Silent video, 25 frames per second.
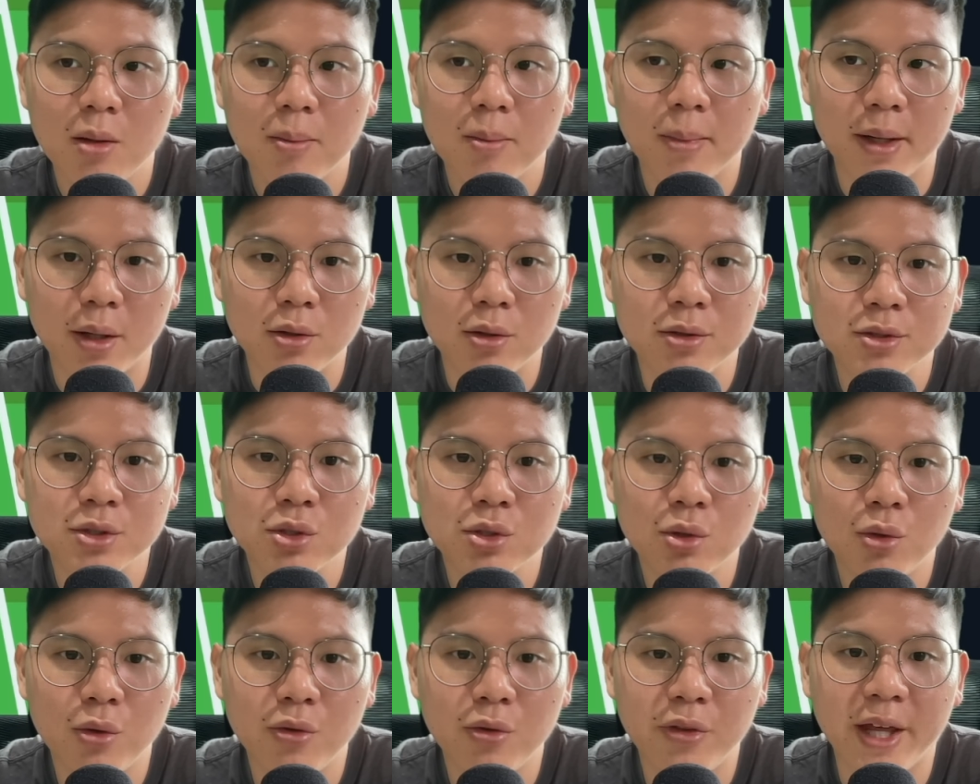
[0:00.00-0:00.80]
but
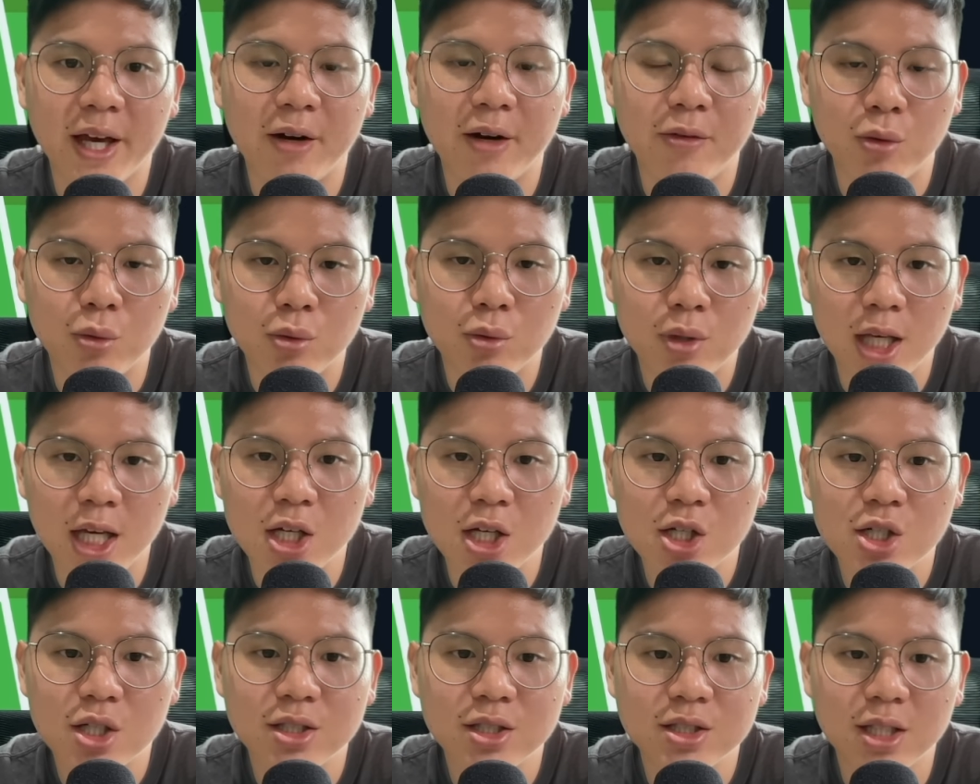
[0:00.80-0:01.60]
also there are
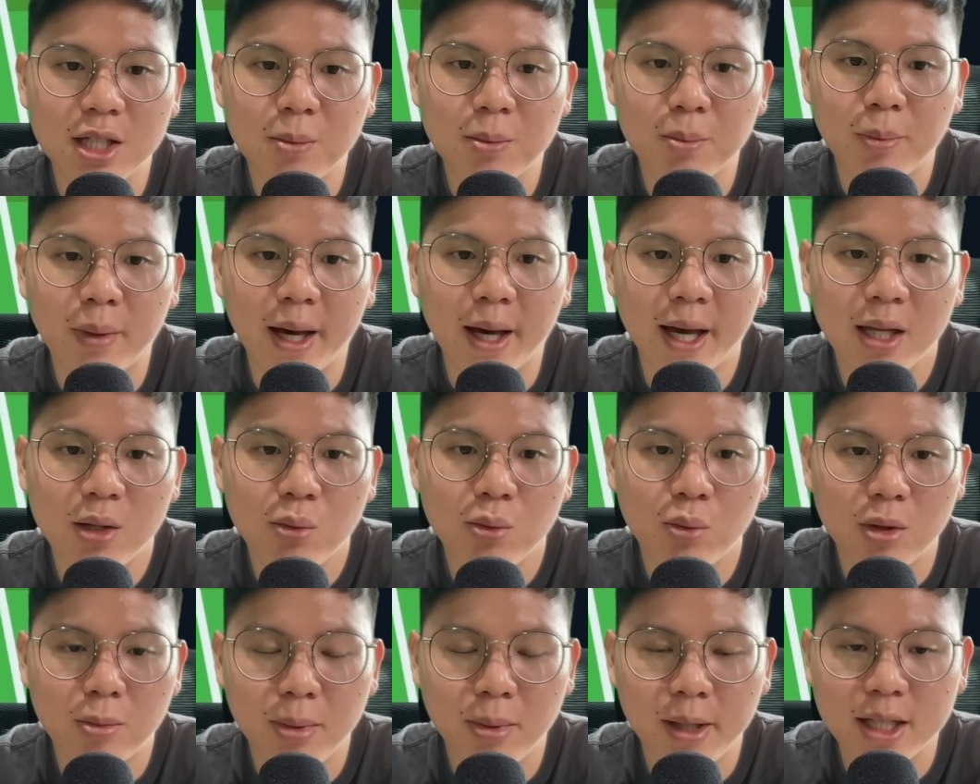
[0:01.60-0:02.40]
rotations in mind
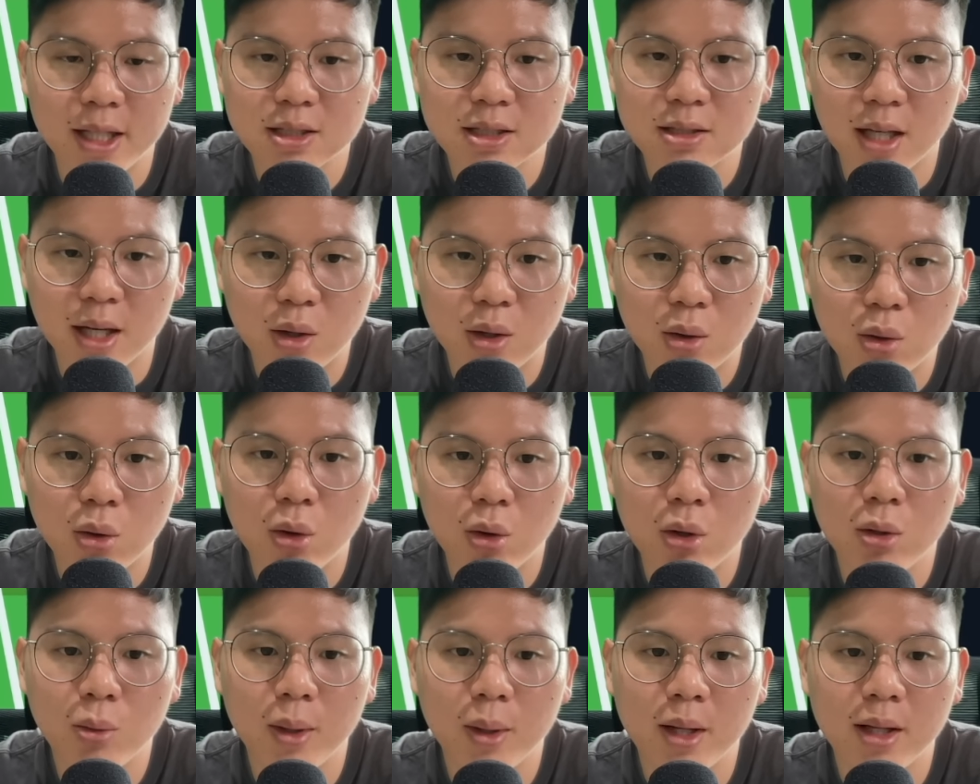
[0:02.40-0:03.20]
with players like
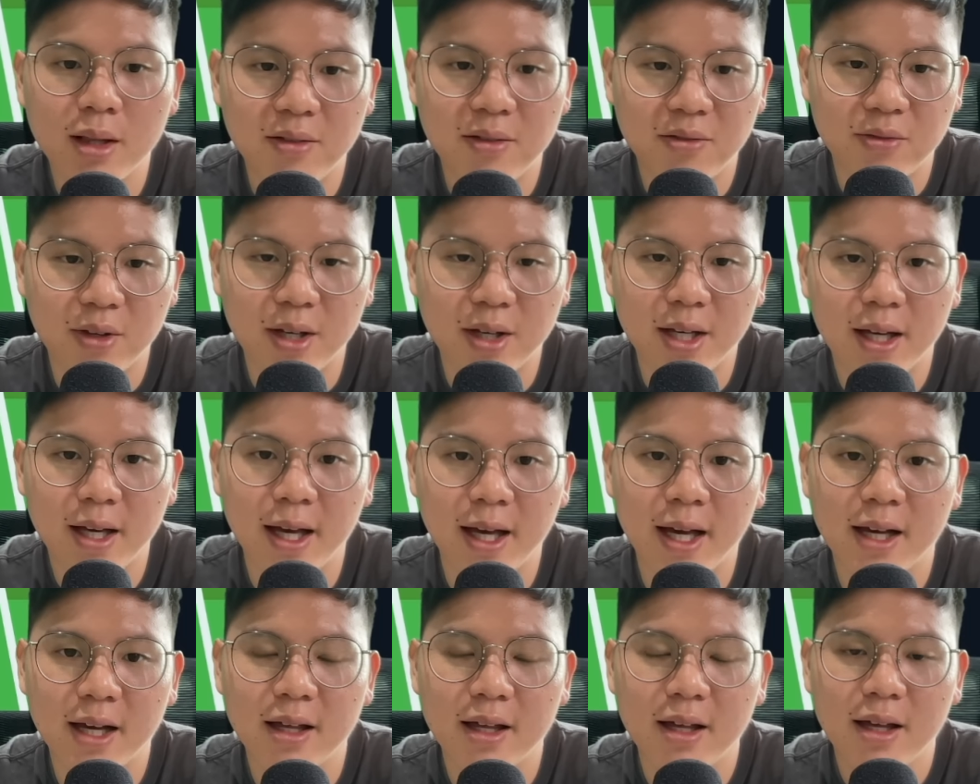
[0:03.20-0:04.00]
Colwell and Van
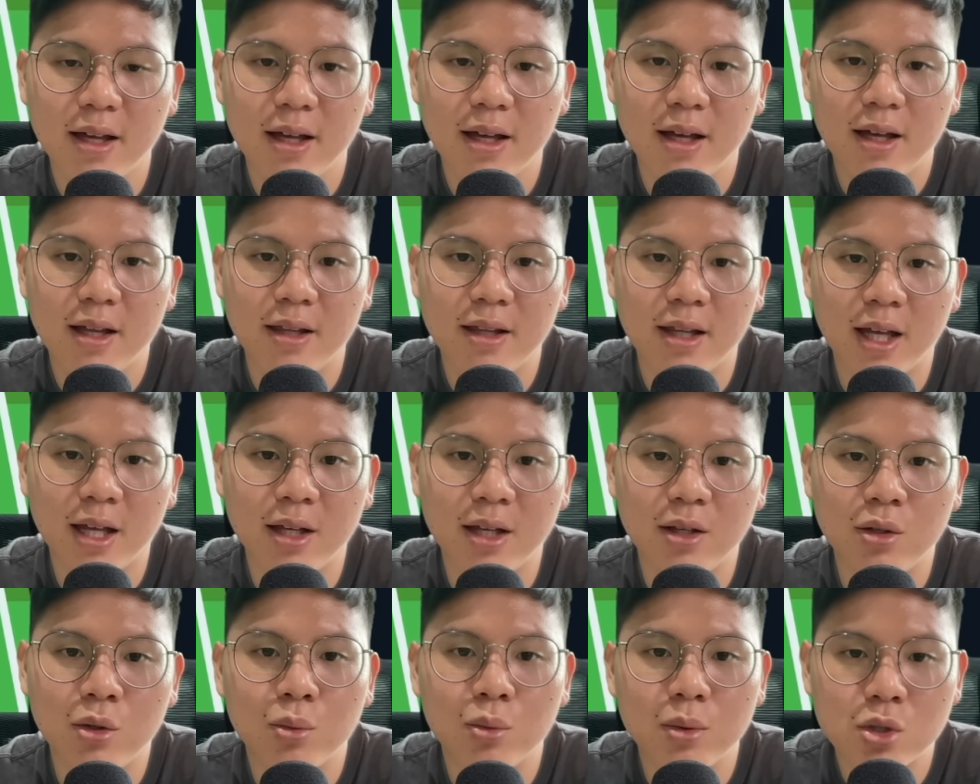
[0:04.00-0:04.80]
Heck
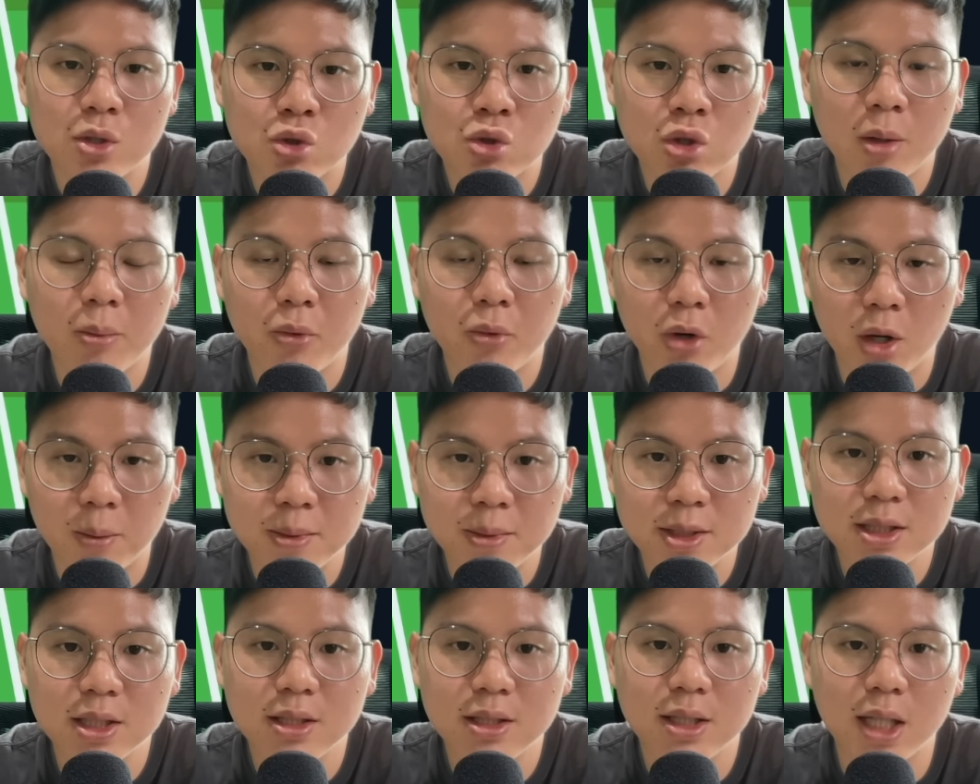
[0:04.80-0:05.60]
that you would drop
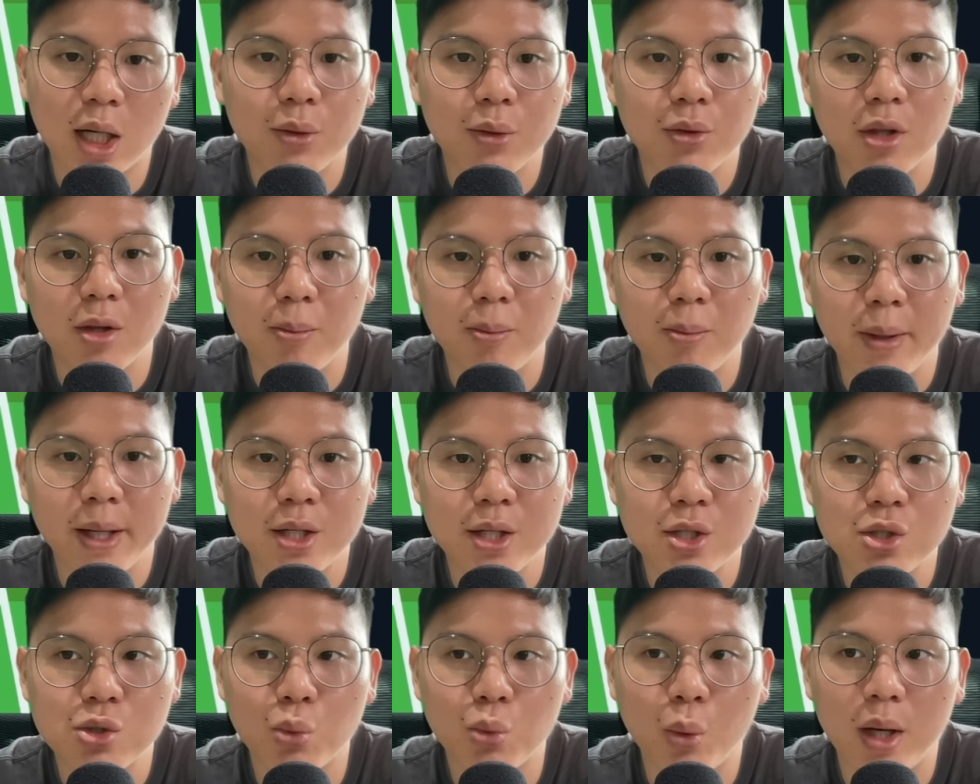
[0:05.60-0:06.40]
Robinson down to the
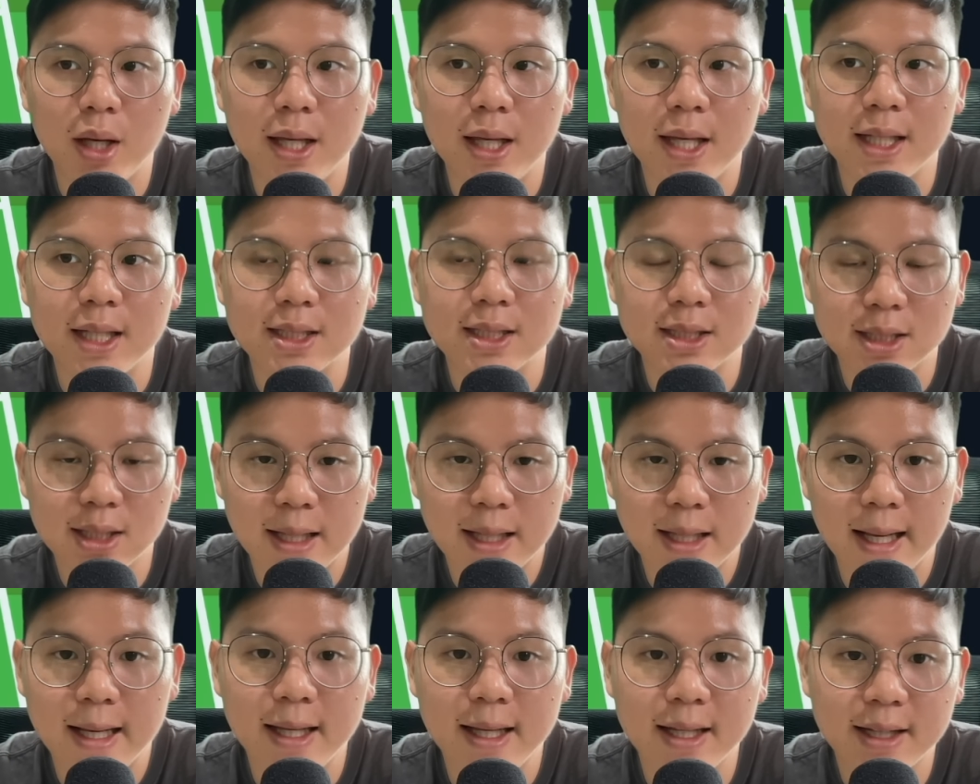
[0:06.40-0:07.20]
bench where he has
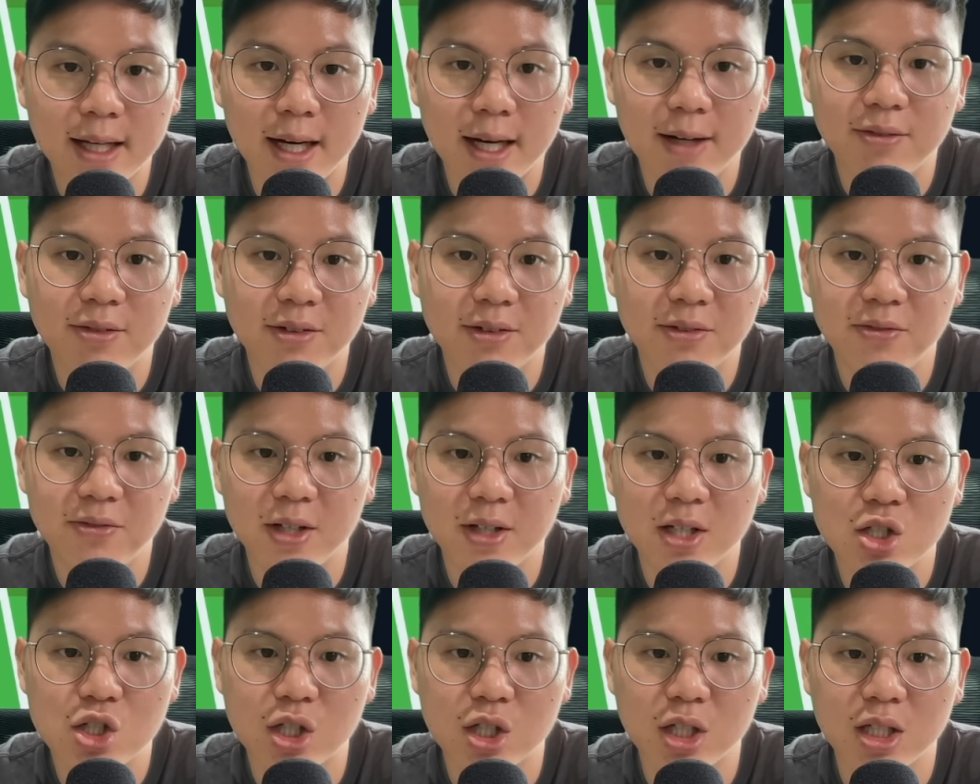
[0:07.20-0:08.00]
slightly tougher
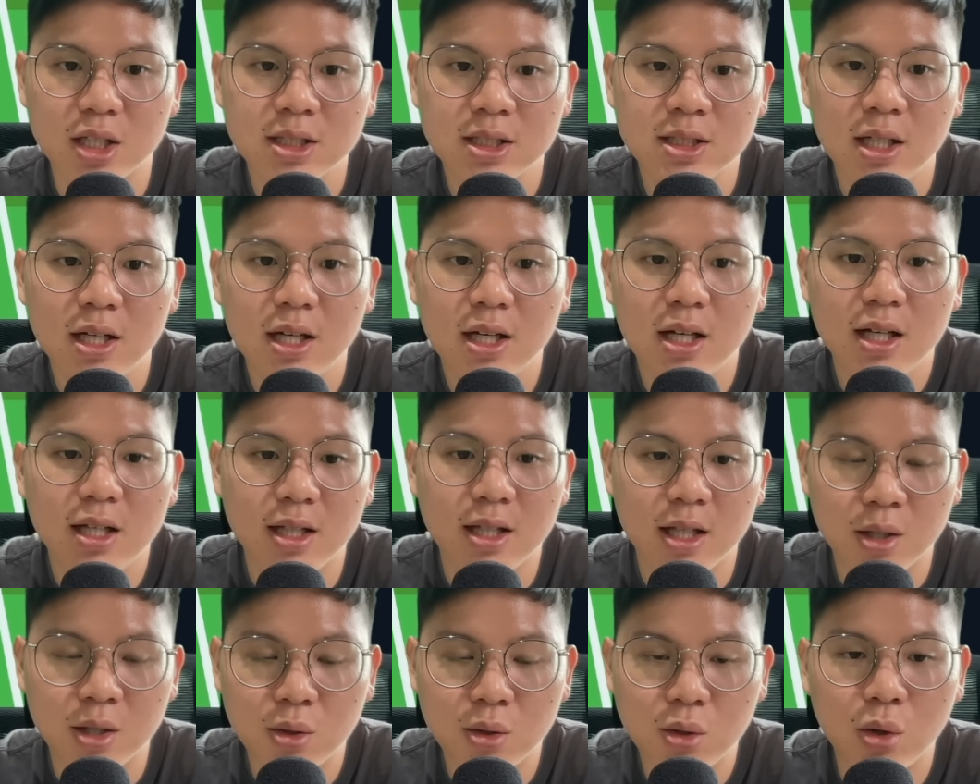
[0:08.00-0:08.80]
fixtures,
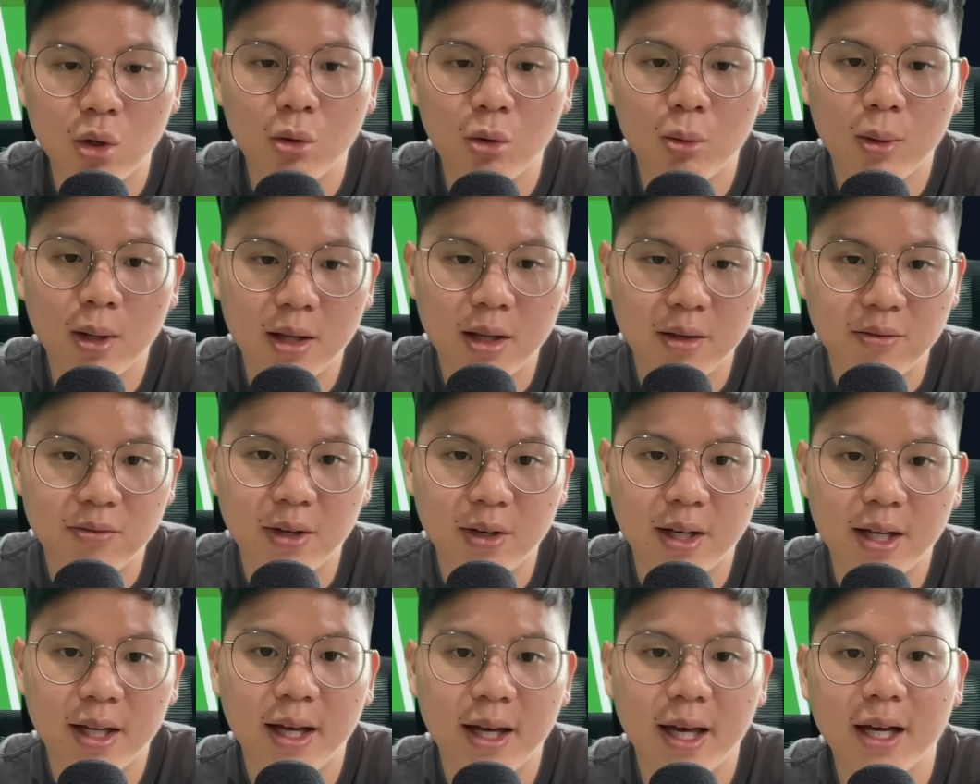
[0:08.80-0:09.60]
and Colwell and
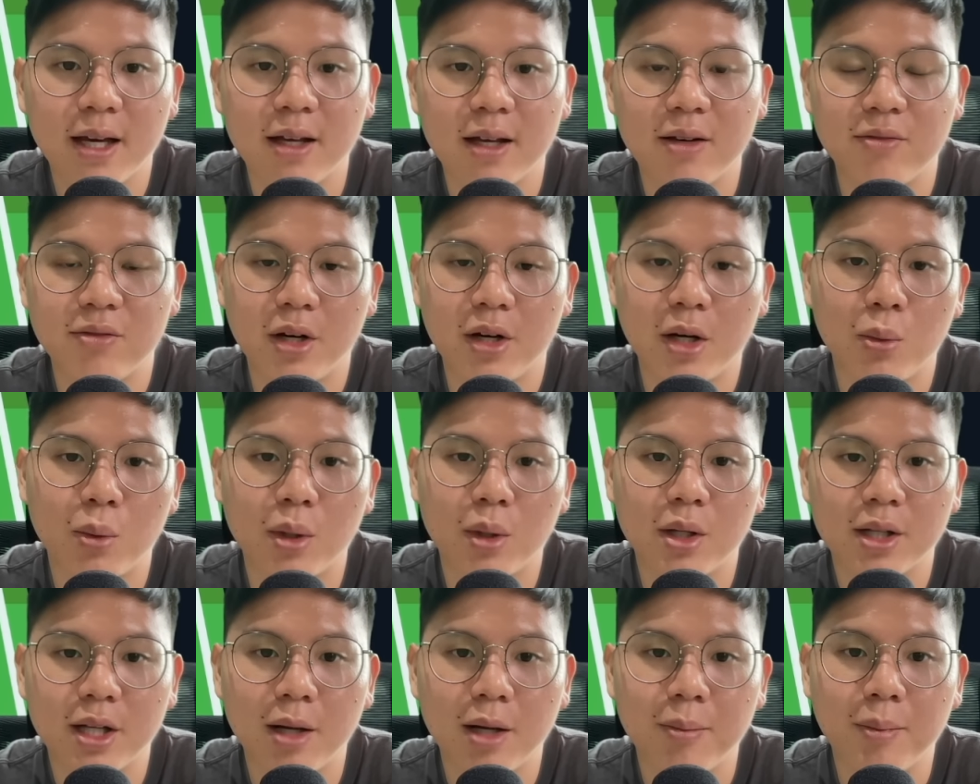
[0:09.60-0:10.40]
Van Heck can very
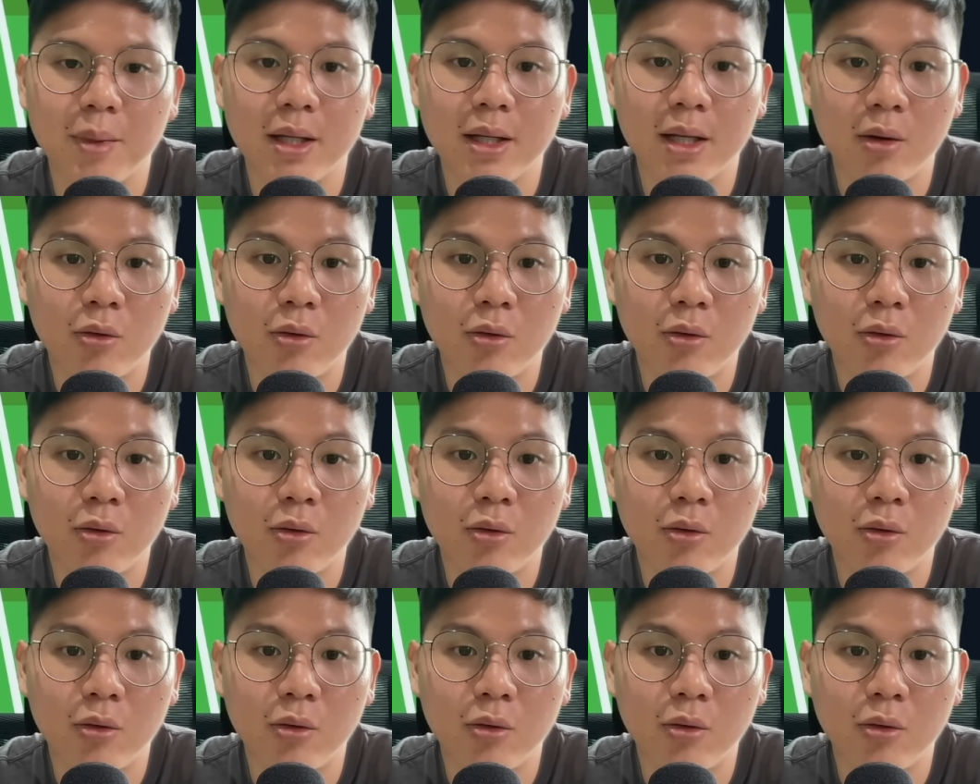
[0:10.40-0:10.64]
well come in.